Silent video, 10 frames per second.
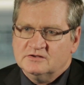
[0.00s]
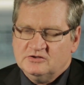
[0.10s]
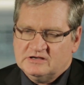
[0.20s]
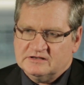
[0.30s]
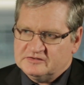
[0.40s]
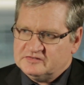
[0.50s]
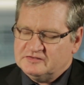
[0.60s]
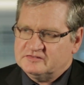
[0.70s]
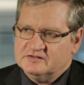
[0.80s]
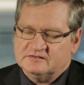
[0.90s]
Do you get the
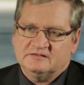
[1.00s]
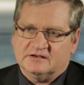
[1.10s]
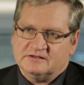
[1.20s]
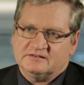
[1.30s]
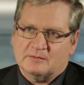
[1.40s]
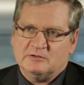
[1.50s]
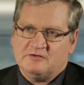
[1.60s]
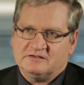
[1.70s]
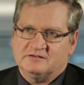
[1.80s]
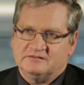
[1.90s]
sense that some
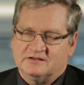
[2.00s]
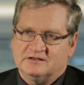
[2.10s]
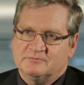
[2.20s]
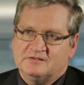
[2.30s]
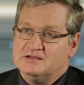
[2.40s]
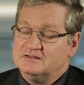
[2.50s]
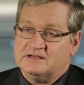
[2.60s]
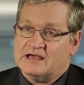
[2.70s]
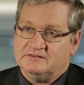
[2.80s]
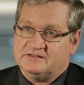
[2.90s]
investors are thinking
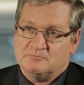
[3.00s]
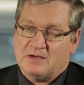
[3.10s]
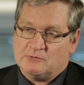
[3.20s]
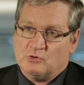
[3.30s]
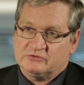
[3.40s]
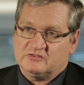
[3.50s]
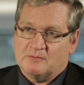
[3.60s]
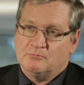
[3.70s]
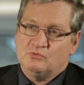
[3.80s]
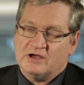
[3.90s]
the ANZ may well
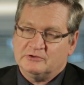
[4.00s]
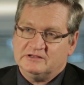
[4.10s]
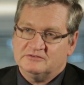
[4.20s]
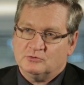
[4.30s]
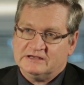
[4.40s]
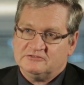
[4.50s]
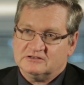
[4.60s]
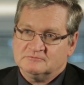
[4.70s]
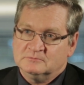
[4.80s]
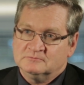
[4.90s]
stumble going into Asia?